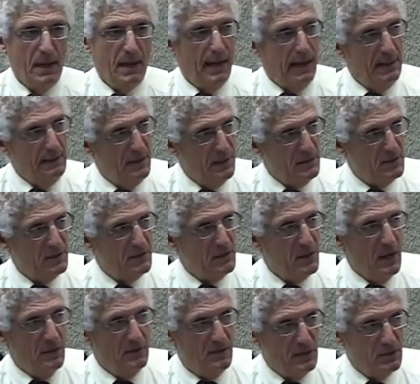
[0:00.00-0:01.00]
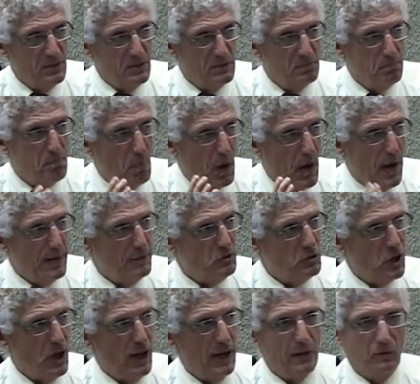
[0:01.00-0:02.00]
And this is my
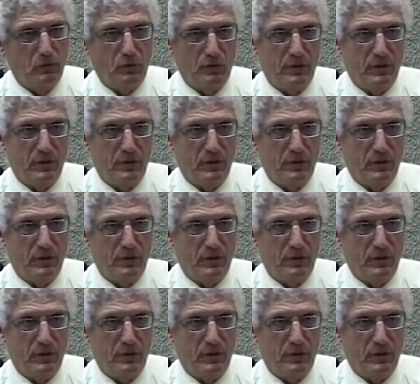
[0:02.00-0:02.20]
child,